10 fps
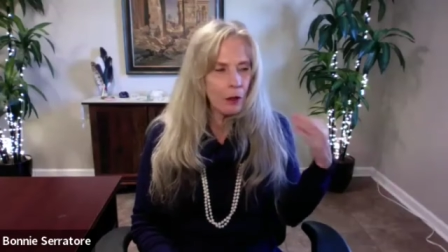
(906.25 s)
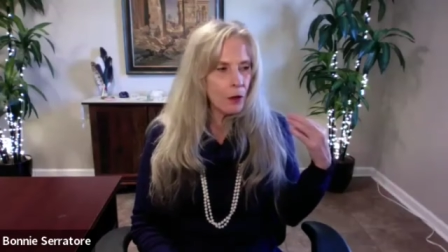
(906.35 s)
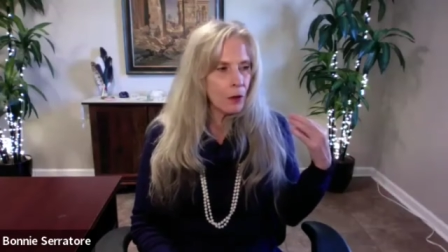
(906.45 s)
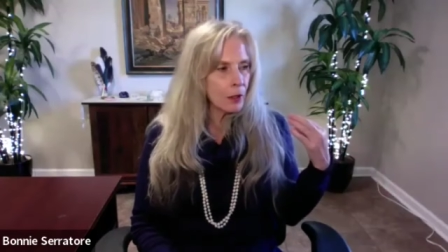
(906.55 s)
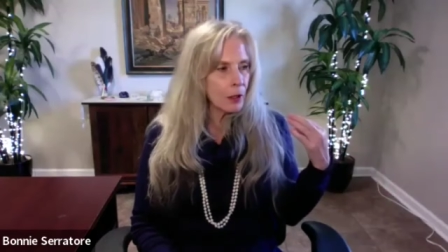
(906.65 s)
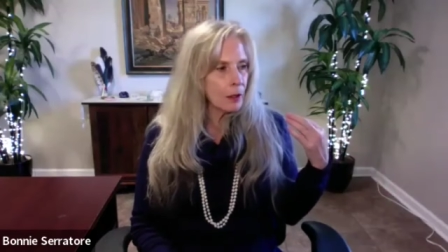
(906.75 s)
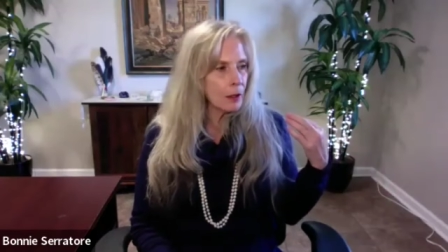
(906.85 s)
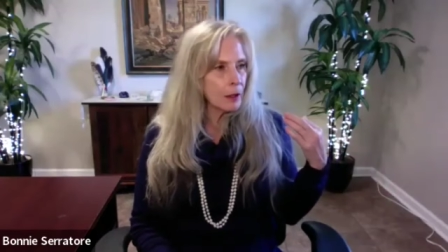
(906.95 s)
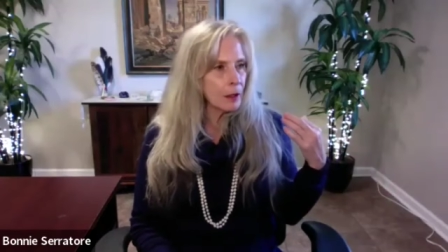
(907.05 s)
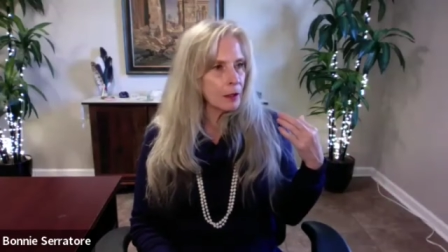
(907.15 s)
Oh,
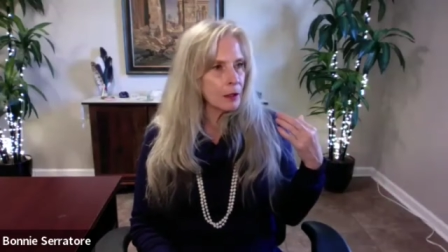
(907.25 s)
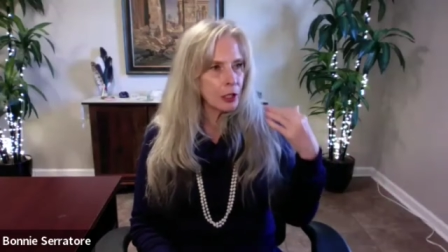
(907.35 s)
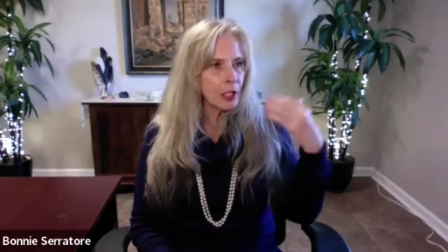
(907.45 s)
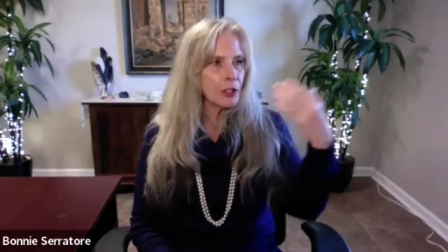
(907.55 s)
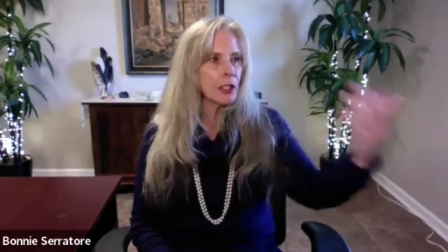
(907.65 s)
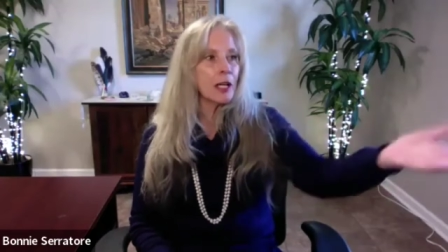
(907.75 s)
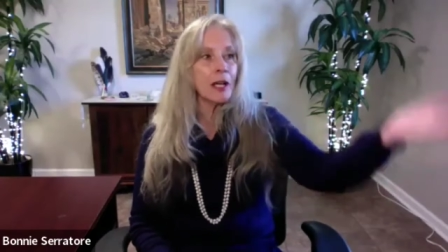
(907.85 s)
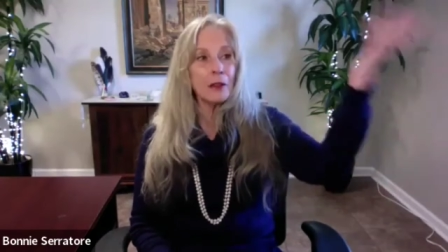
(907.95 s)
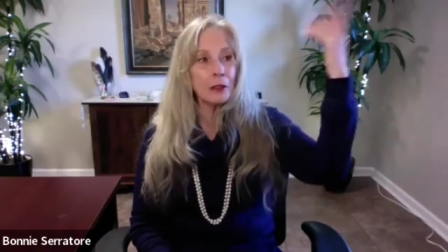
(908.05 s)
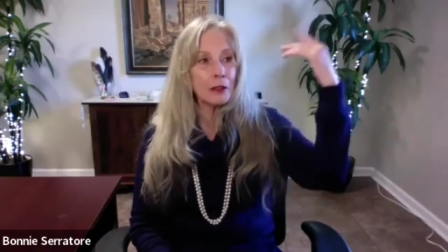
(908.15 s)
the
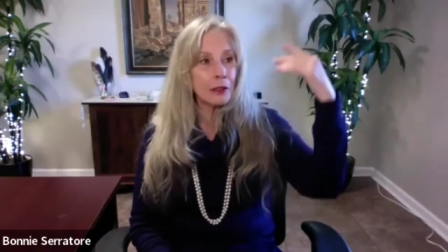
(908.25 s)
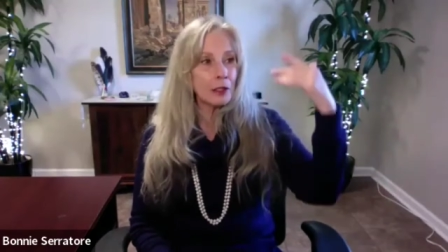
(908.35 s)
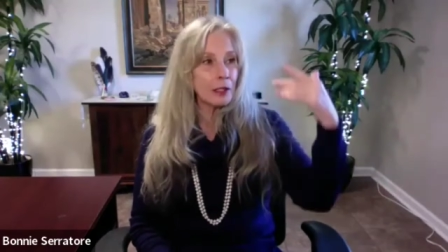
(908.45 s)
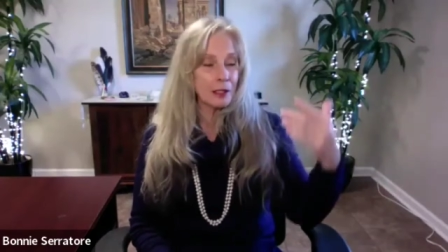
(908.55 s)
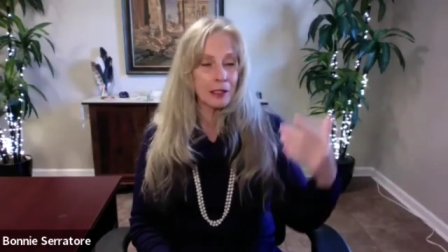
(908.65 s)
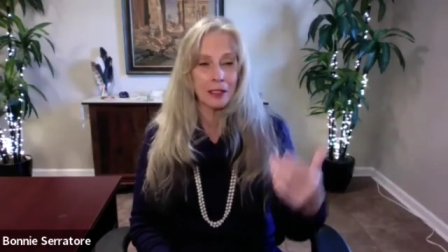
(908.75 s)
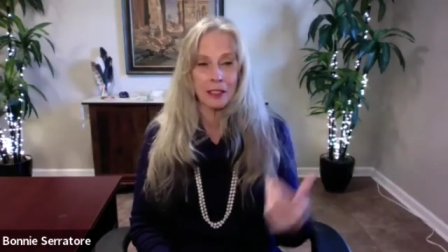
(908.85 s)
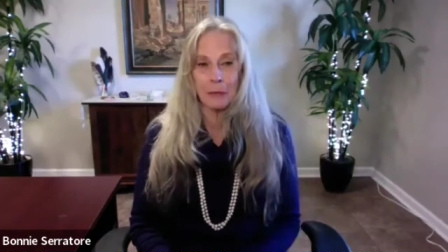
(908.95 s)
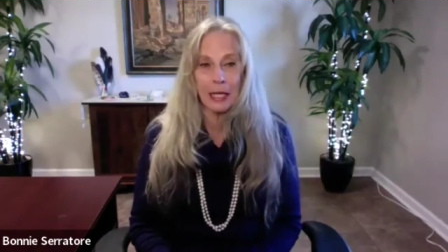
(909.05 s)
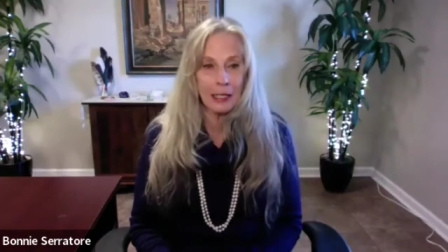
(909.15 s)
judging others is
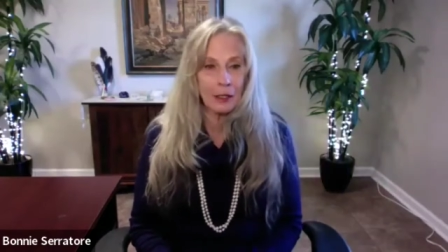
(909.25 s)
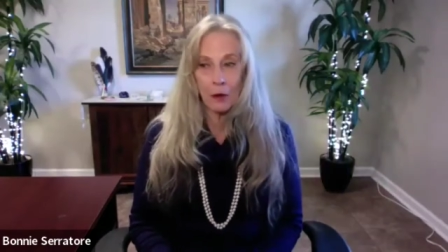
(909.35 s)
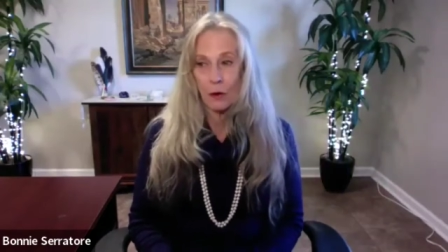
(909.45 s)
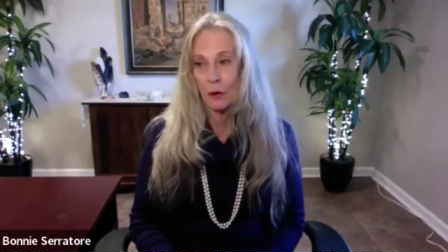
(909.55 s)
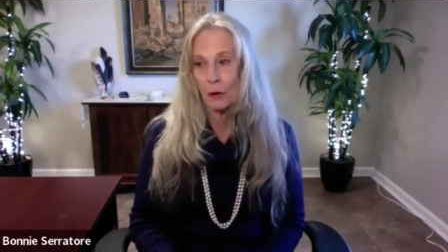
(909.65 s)
dissipating.